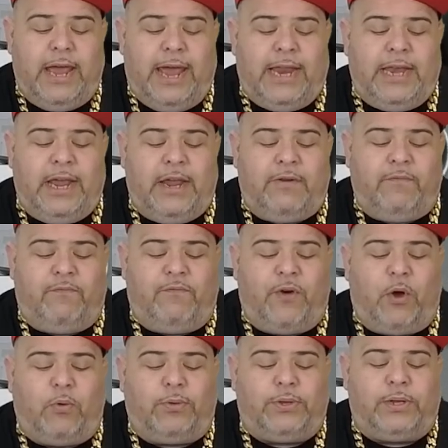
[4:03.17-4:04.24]
and then
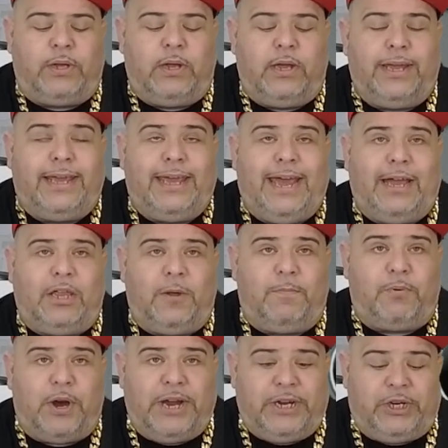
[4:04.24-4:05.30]
volt
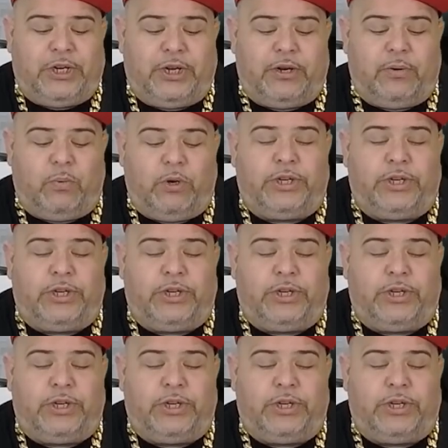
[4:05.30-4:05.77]
calibration,